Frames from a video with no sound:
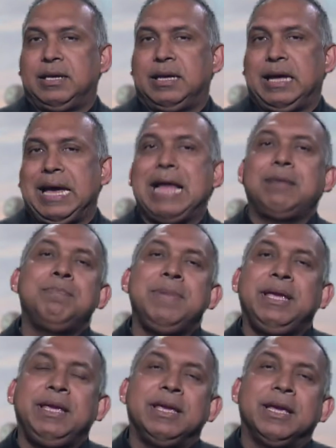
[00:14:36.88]
Help
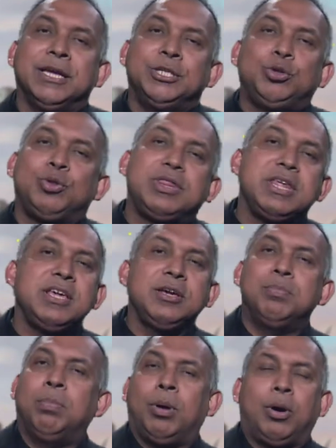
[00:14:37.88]
me to think
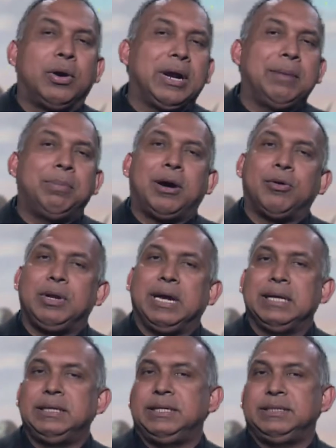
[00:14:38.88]
more about
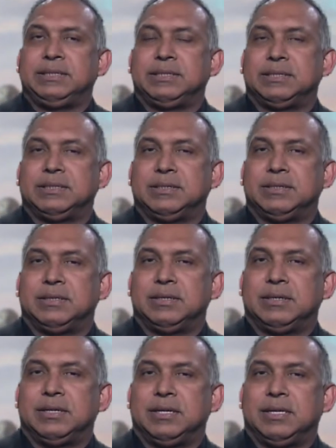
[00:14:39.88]
others
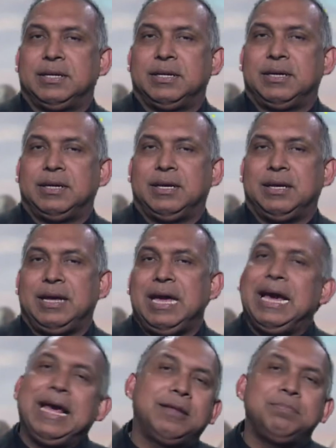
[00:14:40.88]

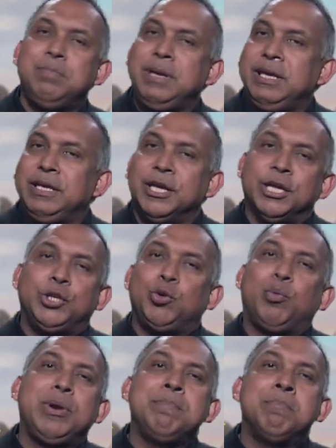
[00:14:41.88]
Help me to
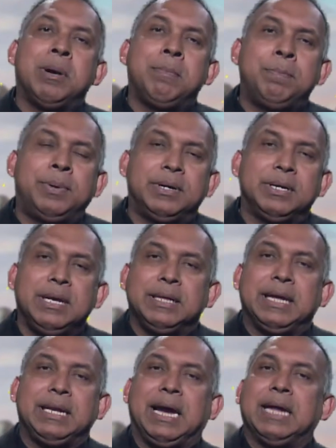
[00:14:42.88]
remember
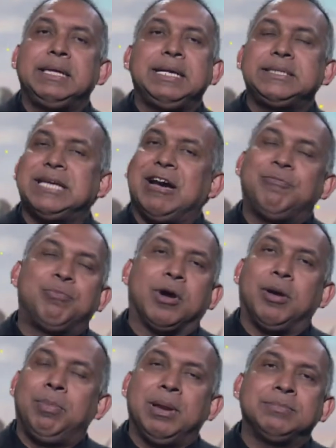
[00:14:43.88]
that others have
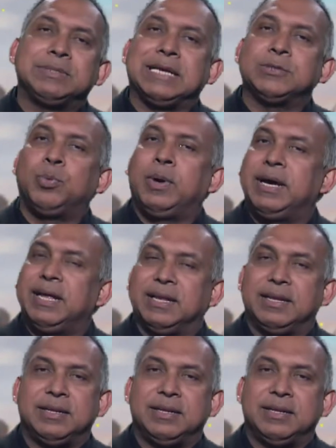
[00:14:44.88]
problems as well.